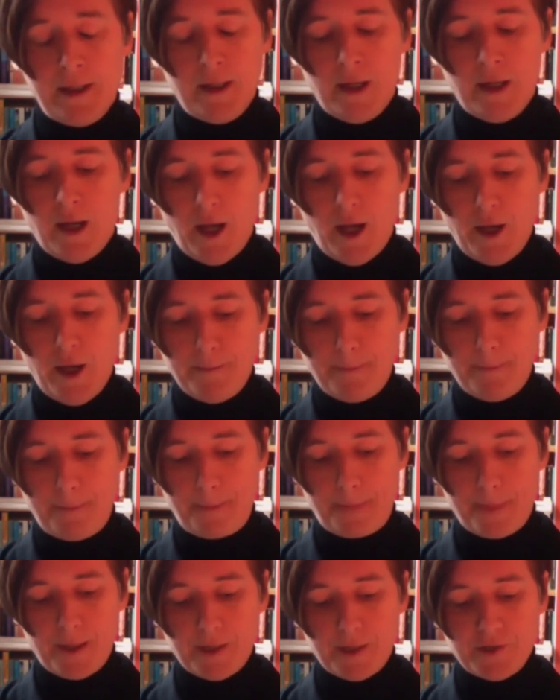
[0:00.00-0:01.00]
And
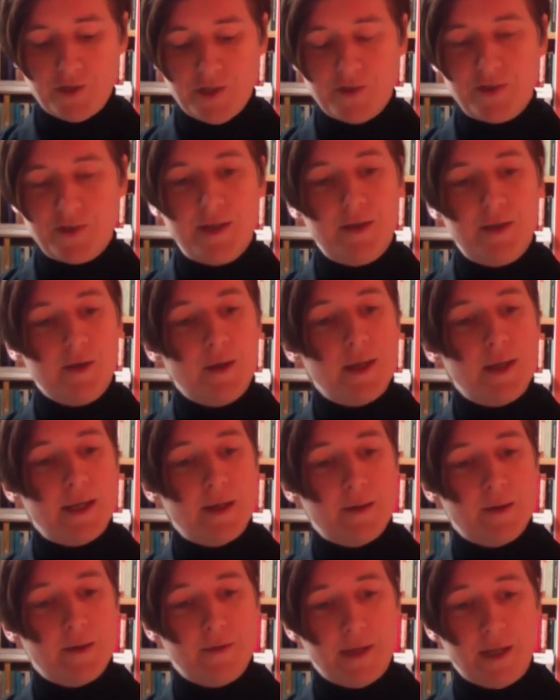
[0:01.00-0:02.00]
she said that
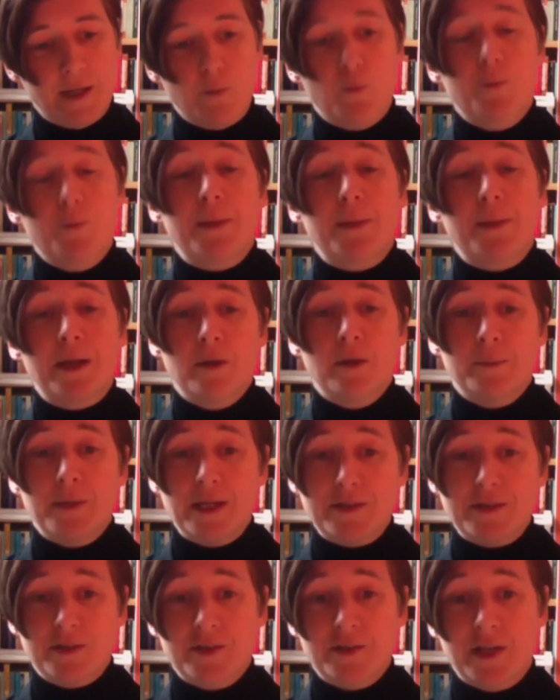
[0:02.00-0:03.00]
it would become
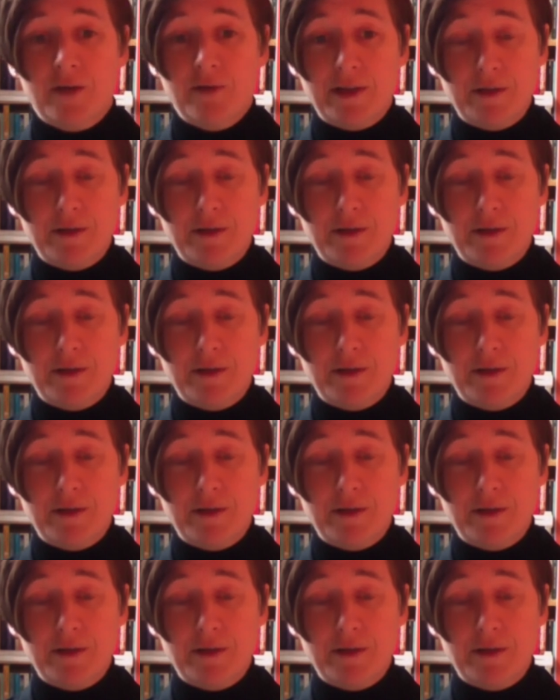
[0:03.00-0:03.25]
necessarily